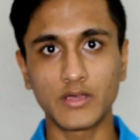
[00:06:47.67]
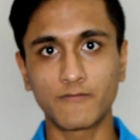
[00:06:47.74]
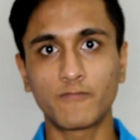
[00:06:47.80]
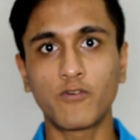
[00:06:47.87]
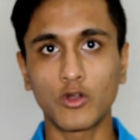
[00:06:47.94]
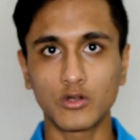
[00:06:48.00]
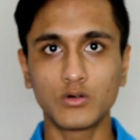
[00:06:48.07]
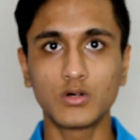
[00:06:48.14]

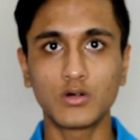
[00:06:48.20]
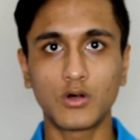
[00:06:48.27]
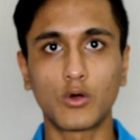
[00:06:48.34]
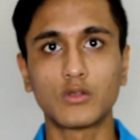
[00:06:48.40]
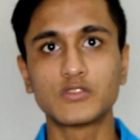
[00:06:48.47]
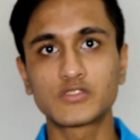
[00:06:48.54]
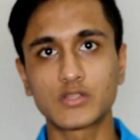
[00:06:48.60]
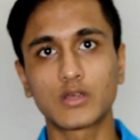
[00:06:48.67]
follow a
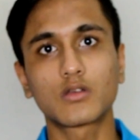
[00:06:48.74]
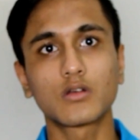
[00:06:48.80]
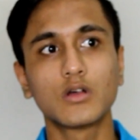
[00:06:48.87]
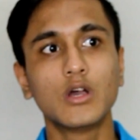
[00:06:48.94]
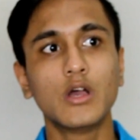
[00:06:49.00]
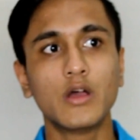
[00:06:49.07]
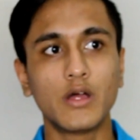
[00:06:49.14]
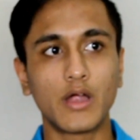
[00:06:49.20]
holistic
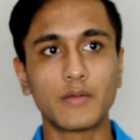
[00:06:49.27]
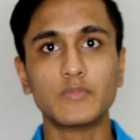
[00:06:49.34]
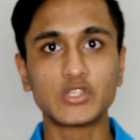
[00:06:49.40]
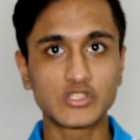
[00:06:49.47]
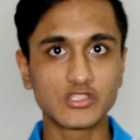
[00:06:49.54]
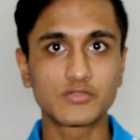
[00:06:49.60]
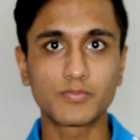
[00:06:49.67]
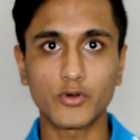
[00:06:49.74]

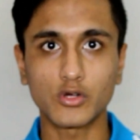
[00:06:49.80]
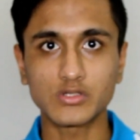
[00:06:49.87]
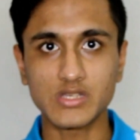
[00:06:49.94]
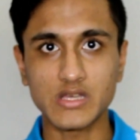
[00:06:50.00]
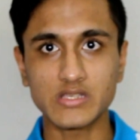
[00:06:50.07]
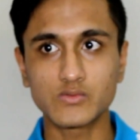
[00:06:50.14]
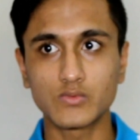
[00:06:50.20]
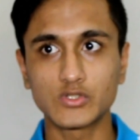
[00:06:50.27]
admissions
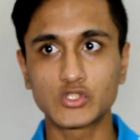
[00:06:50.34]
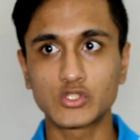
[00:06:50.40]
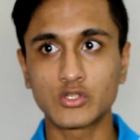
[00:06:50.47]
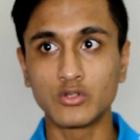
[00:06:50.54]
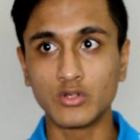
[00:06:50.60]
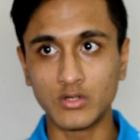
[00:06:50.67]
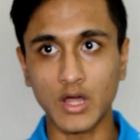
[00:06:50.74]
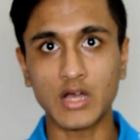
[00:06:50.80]
process which
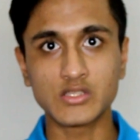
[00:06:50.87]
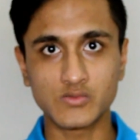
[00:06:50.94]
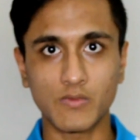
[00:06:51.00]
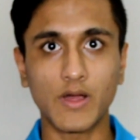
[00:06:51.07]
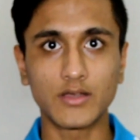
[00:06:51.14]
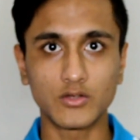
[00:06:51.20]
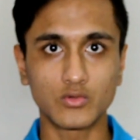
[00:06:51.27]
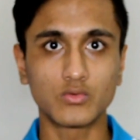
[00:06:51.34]
does
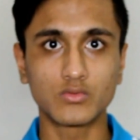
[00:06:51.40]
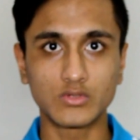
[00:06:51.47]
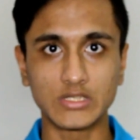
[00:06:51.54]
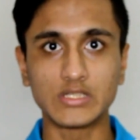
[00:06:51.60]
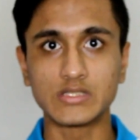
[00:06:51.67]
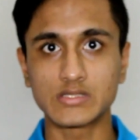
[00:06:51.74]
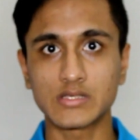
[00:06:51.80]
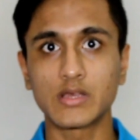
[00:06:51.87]
value
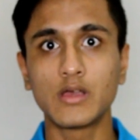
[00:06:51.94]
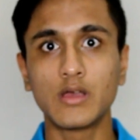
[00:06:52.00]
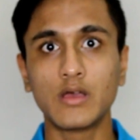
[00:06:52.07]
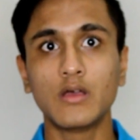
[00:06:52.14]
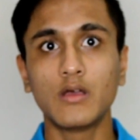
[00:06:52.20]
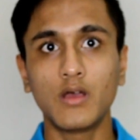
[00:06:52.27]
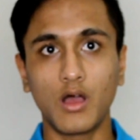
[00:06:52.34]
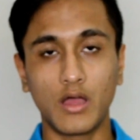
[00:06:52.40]
these
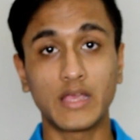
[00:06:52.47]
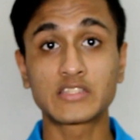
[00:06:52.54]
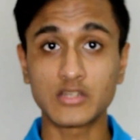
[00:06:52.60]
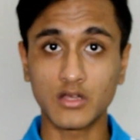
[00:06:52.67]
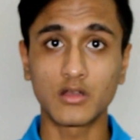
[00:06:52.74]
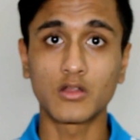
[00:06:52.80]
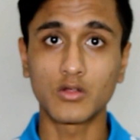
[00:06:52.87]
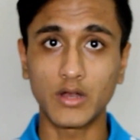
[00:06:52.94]

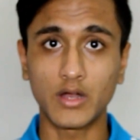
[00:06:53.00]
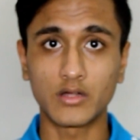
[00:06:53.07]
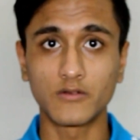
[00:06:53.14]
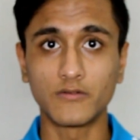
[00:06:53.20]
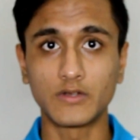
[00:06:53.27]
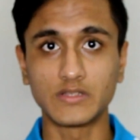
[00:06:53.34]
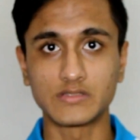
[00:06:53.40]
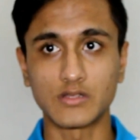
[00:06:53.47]
extracurricular
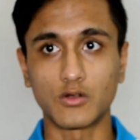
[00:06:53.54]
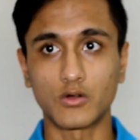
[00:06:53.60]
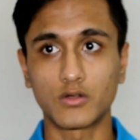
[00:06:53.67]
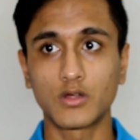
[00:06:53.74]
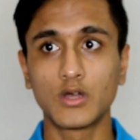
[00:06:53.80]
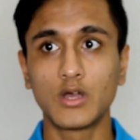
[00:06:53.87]
activities a lot.